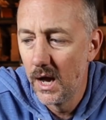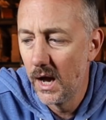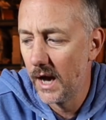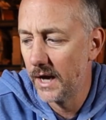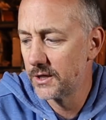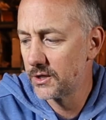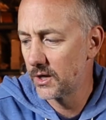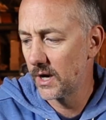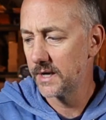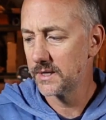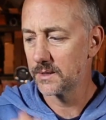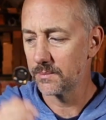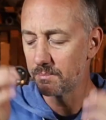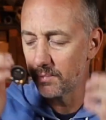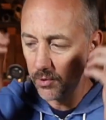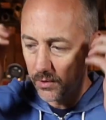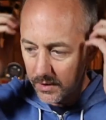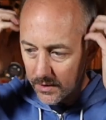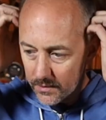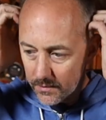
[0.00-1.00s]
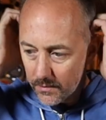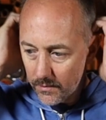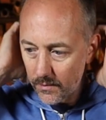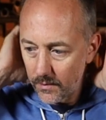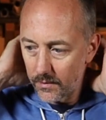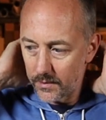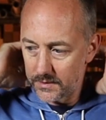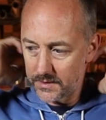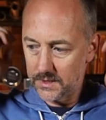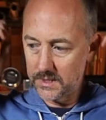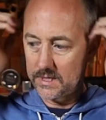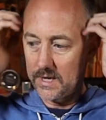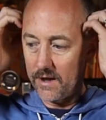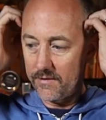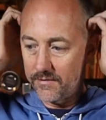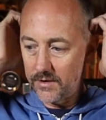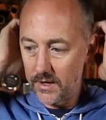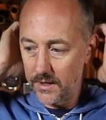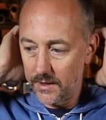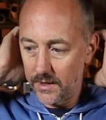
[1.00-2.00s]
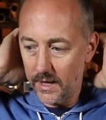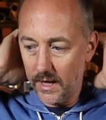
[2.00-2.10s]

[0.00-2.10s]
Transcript: I tried to put stuff in